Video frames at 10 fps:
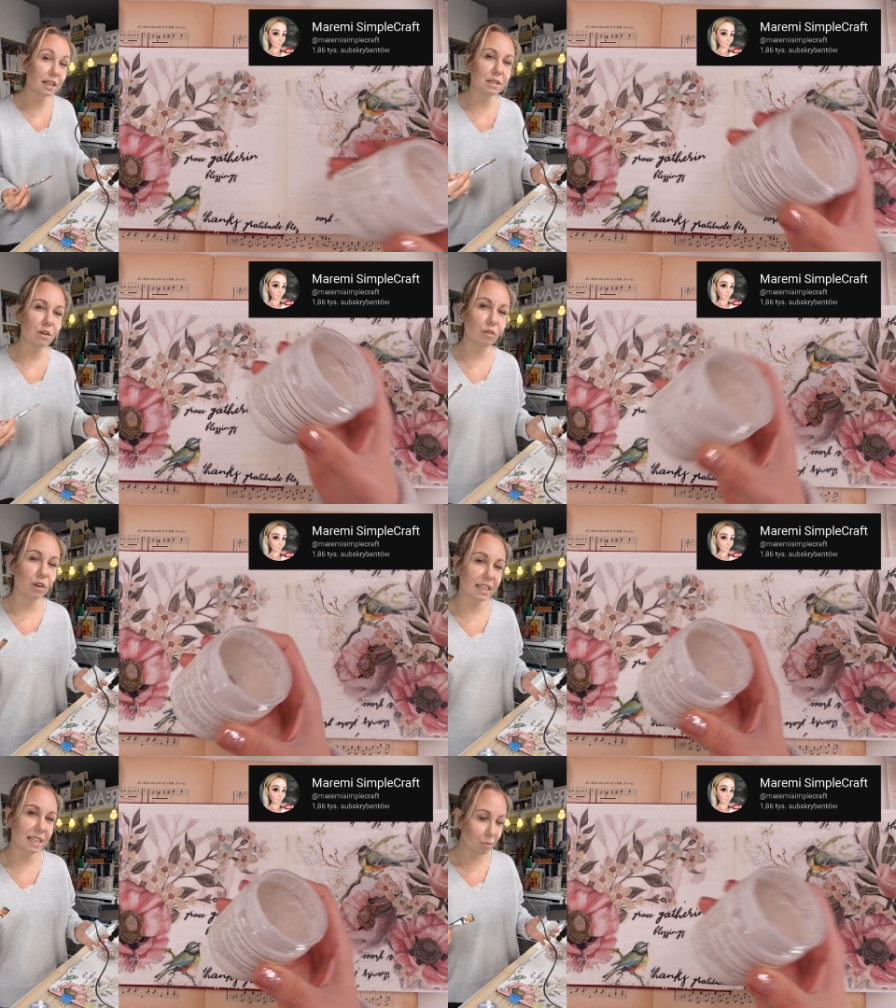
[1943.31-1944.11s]
So for
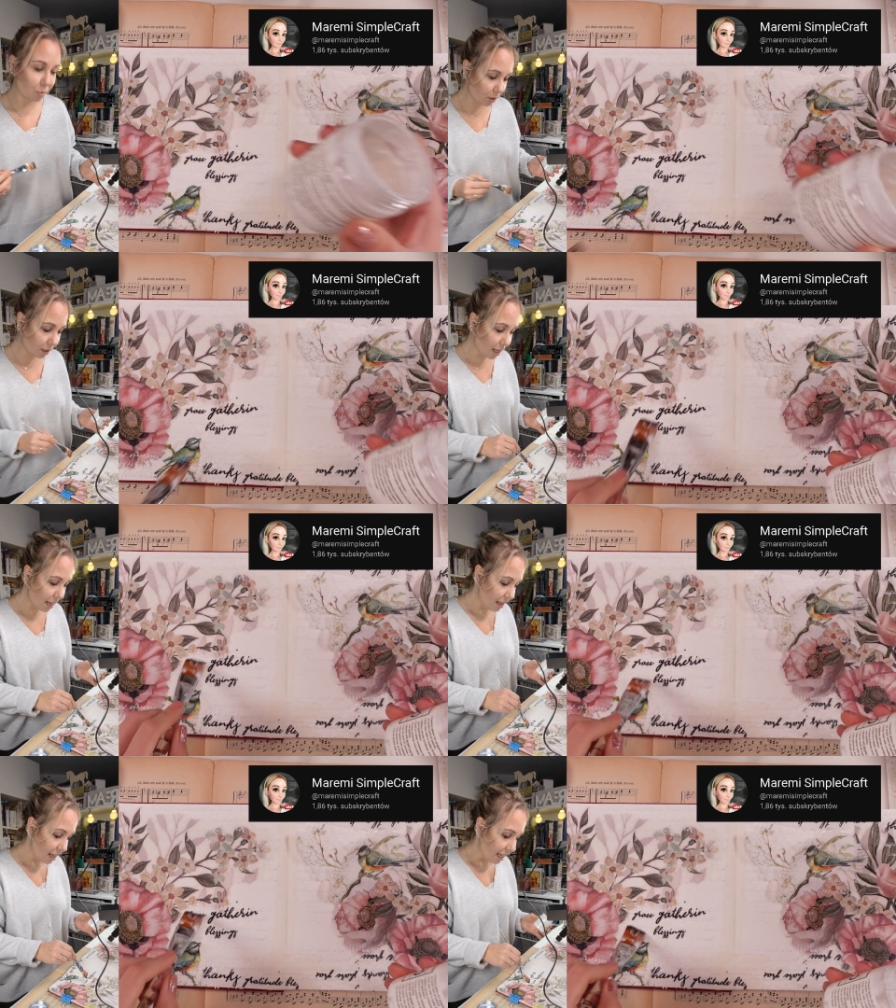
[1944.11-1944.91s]
example,
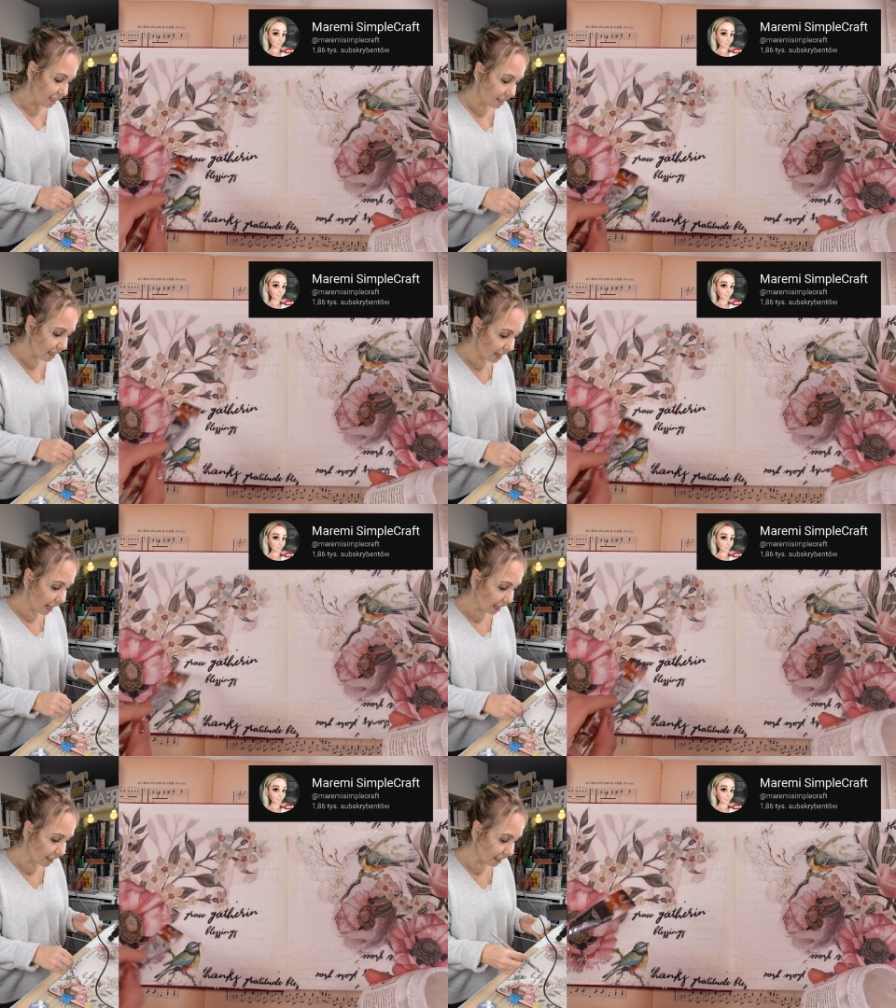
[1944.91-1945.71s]
still
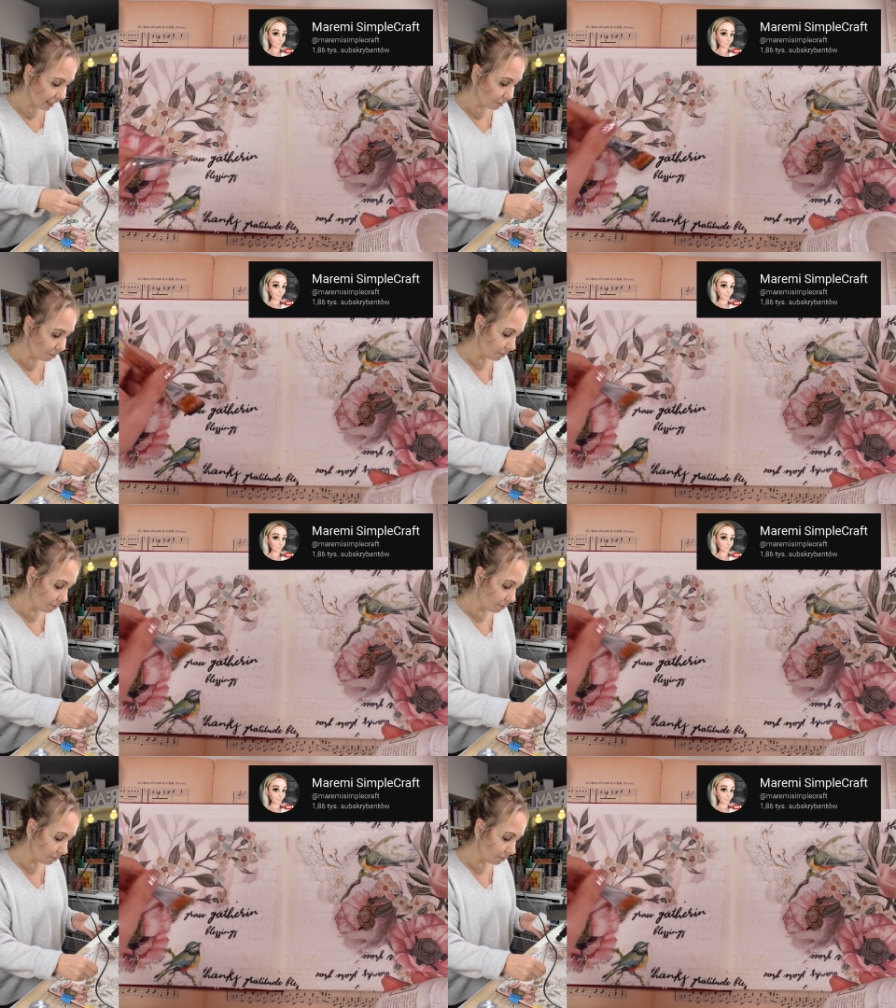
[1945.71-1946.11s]
adding,